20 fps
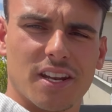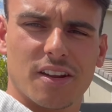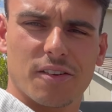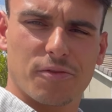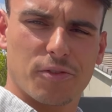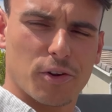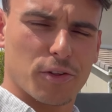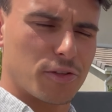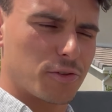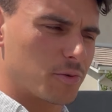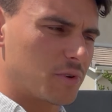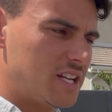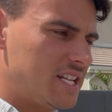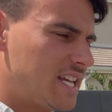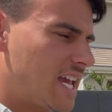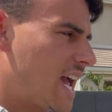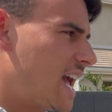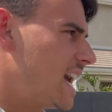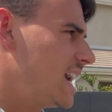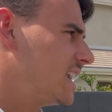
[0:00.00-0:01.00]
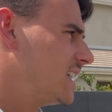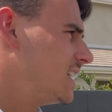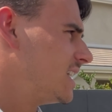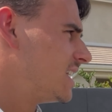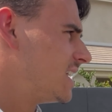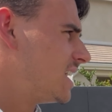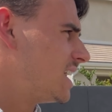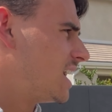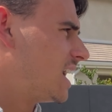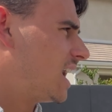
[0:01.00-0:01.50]
it for three K.
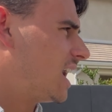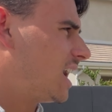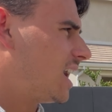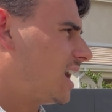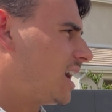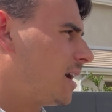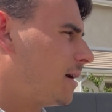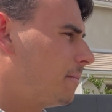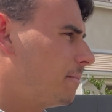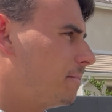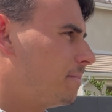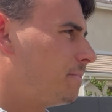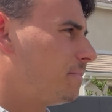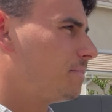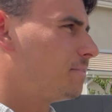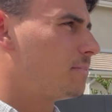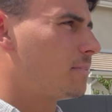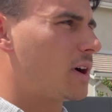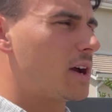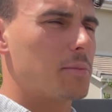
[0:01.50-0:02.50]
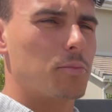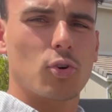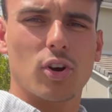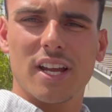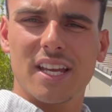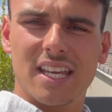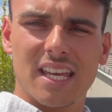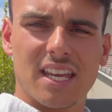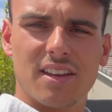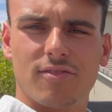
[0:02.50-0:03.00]
Um, my
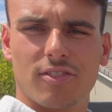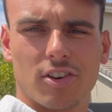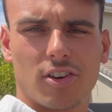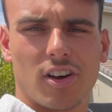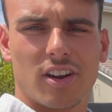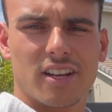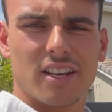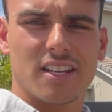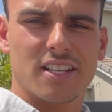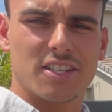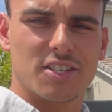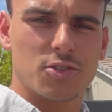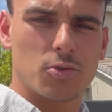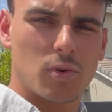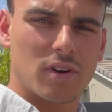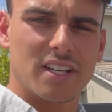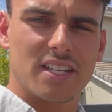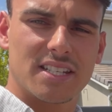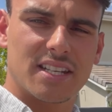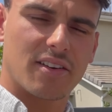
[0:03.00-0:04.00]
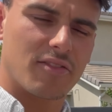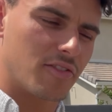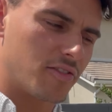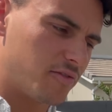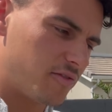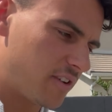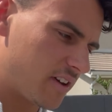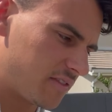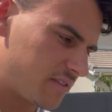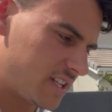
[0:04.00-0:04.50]
break even on it is twenty-seven
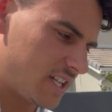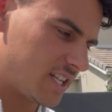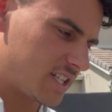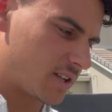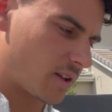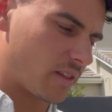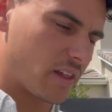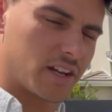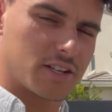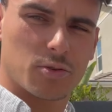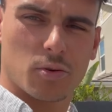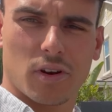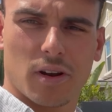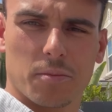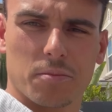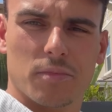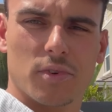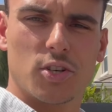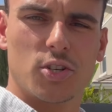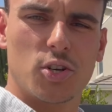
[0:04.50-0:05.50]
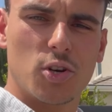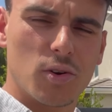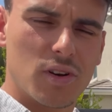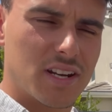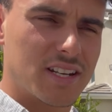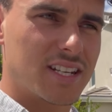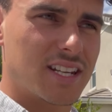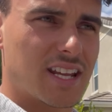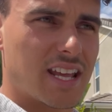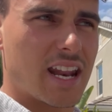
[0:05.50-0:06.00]
fifty, so that's what I'm
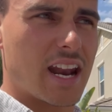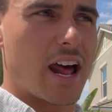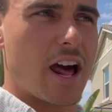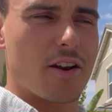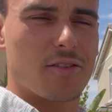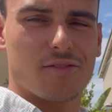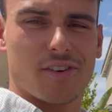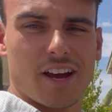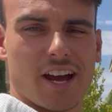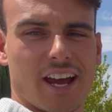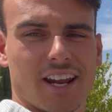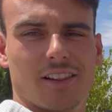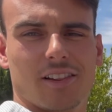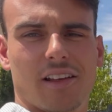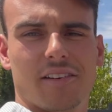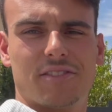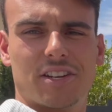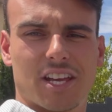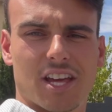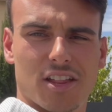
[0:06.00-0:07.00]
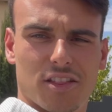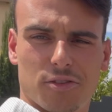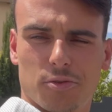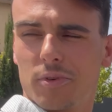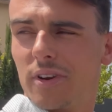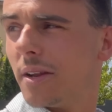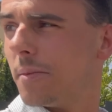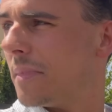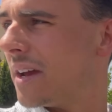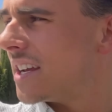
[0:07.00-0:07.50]
shooting to get out of it. I'd love to get
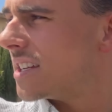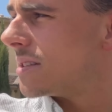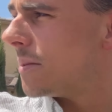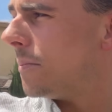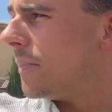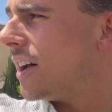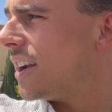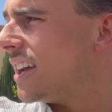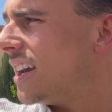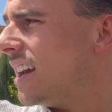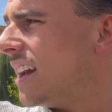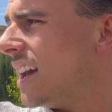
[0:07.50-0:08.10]
three and make some money,